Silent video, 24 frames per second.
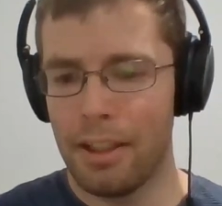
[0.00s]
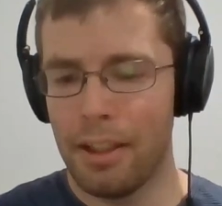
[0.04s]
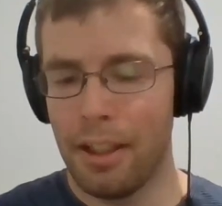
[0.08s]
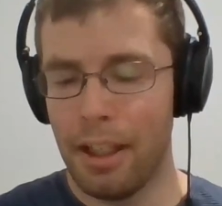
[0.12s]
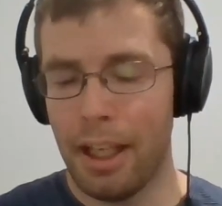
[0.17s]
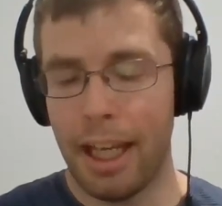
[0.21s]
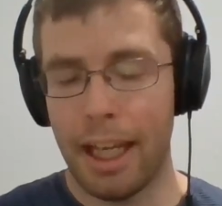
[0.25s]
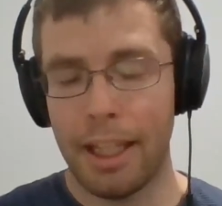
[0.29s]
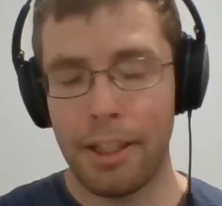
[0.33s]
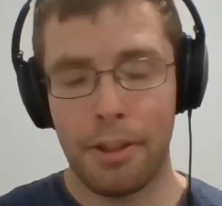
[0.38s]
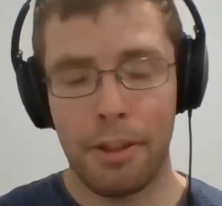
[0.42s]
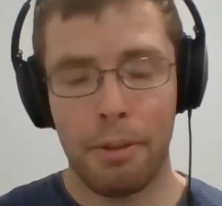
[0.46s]

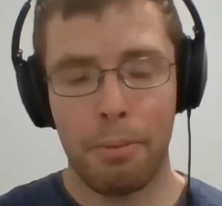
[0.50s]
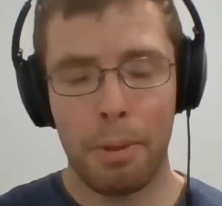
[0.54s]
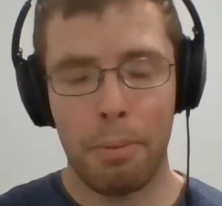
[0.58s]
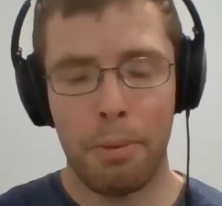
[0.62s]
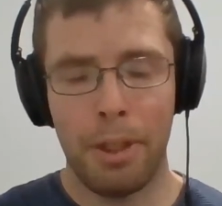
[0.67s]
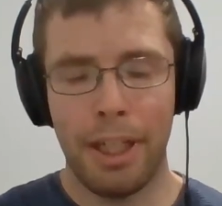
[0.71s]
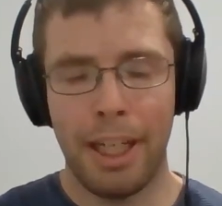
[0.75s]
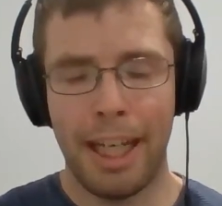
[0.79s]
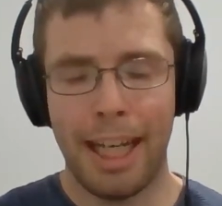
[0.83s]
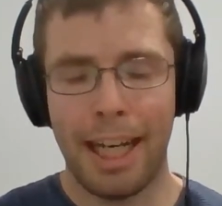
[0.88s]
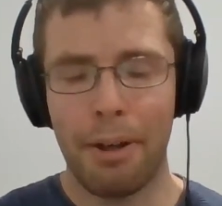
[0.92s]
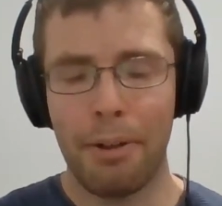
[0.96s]
And so what we
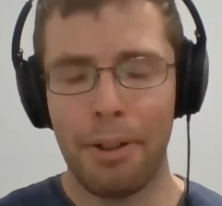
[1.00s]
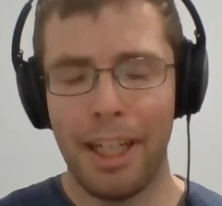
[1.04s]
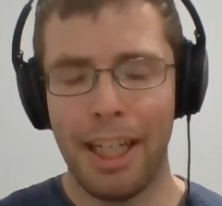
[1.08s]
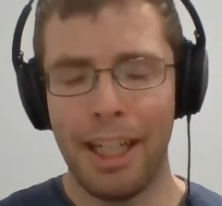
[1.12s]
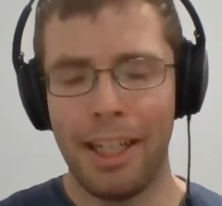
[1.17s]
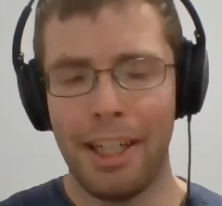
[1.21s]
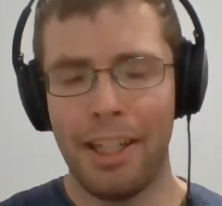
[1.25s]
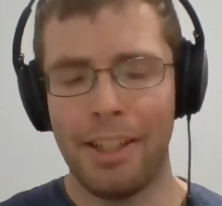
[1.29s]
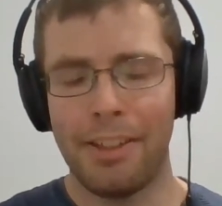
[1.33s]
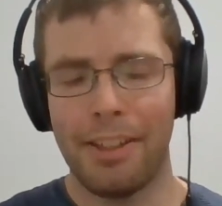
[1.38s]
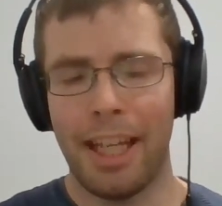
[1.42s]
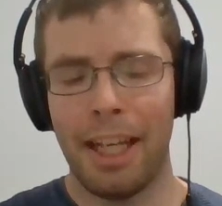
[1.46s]
now need
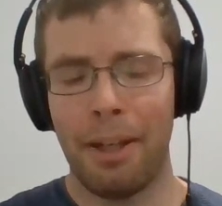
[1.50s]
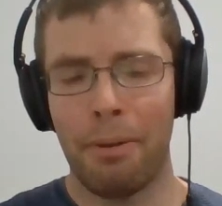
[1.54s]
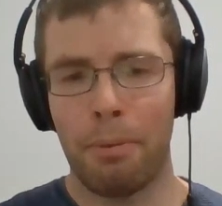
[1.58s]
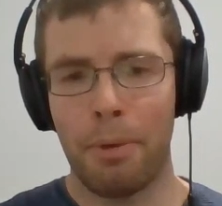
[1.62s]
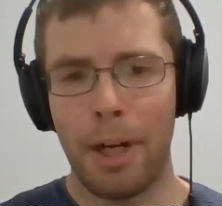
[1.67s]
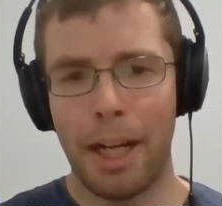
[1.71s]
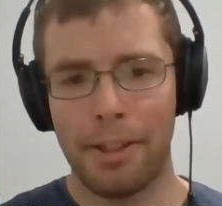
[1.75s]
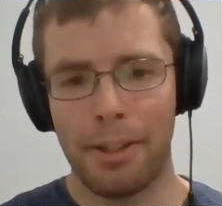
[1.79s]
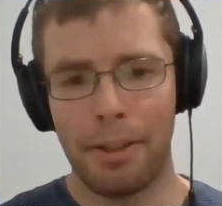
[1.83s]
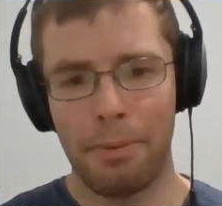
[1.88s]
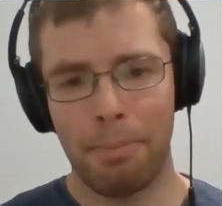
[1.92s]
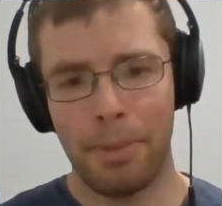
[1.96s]
is a
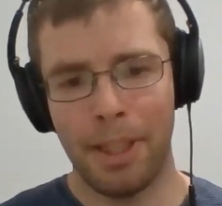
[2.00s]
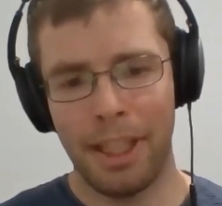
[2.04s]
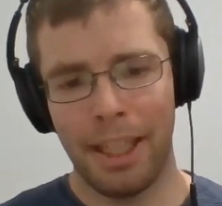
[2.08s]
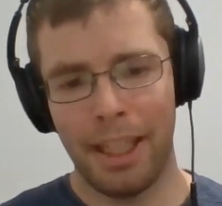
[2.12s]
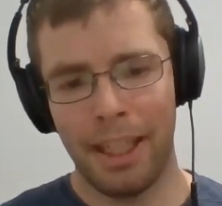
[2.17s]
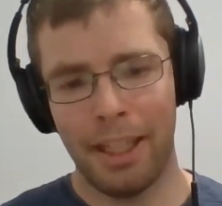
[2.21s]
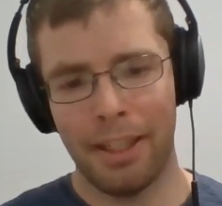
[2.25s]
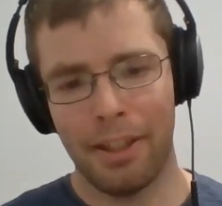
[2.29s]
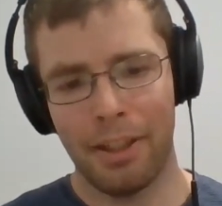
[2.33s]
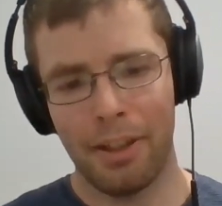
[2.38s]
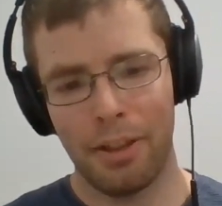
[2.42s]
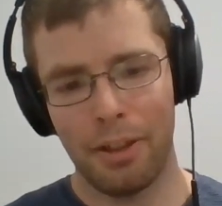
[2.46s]

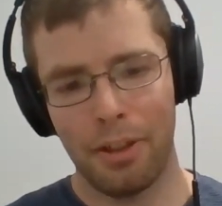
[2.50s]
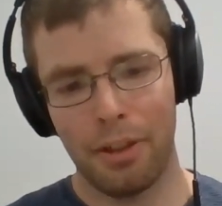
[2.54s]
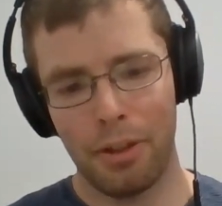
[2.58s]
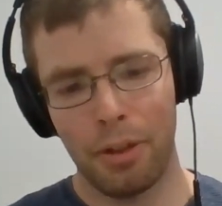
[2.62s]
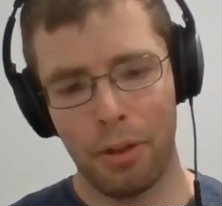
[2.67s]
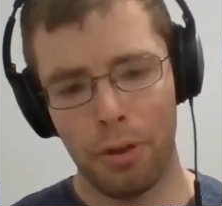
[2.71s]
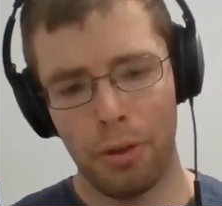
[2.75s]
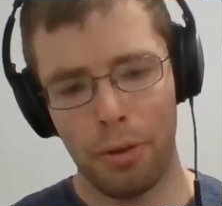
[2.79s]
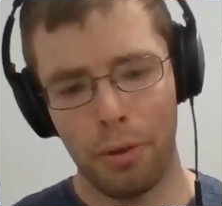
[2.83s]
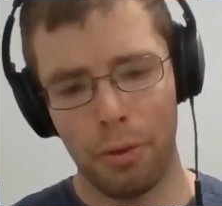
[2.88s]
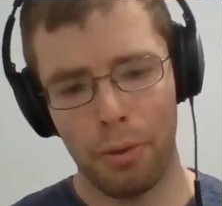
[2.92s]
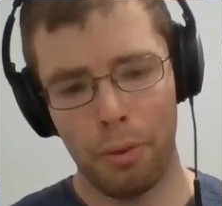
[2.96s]
recipe
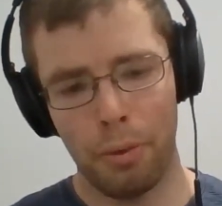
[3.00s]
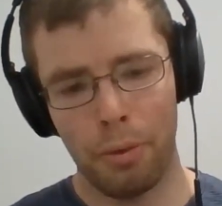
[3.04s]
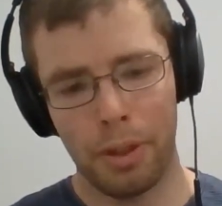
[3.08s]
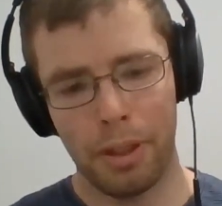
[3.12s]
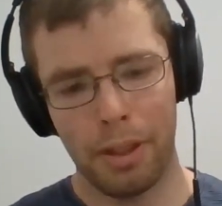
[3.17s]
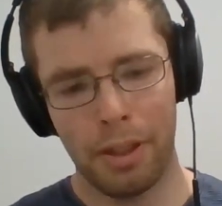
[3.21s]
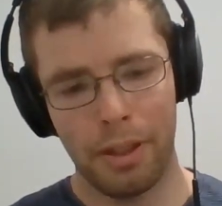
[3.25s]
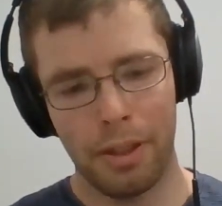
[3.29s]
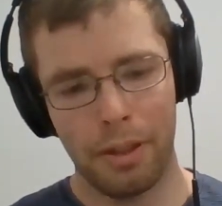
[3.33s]
to